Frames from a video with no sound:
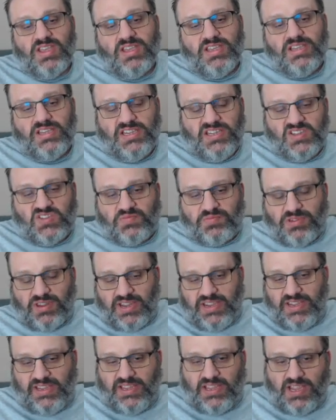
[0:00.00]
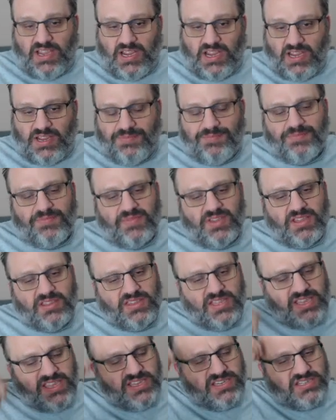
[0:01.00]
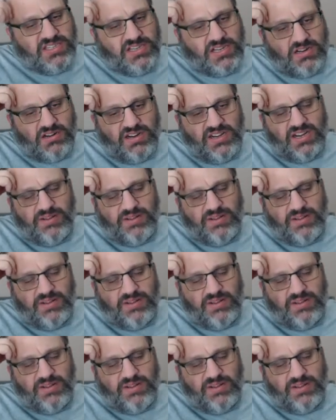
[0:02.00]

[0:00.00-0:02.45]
He's playing, I think he's the current